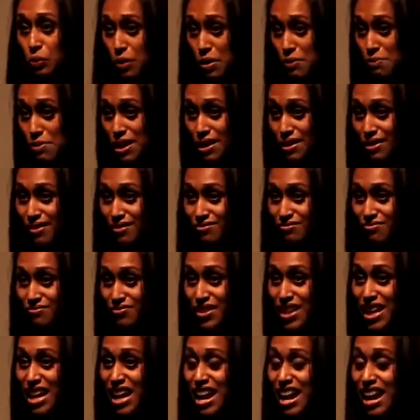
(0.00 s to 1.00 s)
women
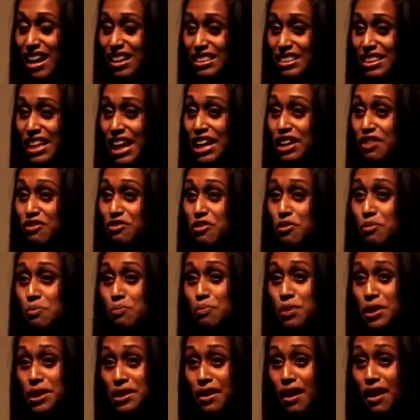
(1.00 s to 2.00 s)
a life
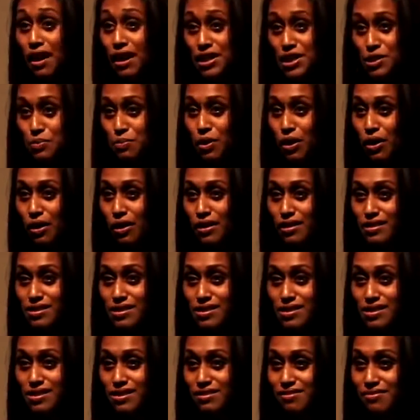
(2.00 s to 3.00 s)
beyond
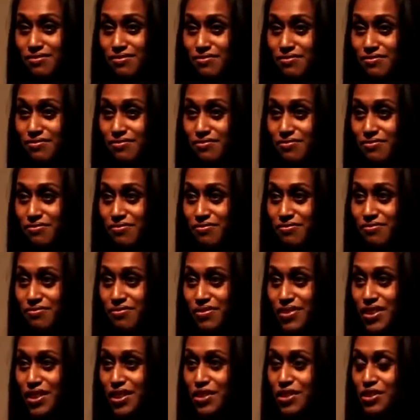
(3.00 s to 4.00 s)
bars.
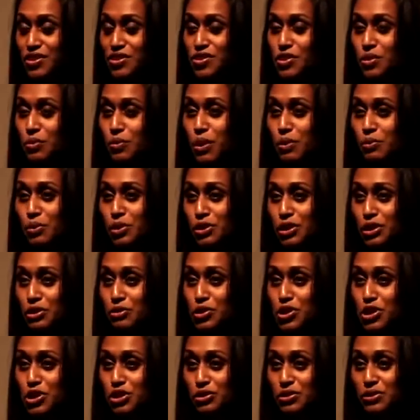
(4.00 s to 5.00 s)
So what will you
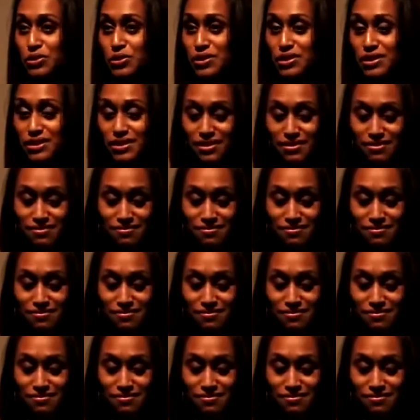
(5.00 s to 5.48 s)
choose?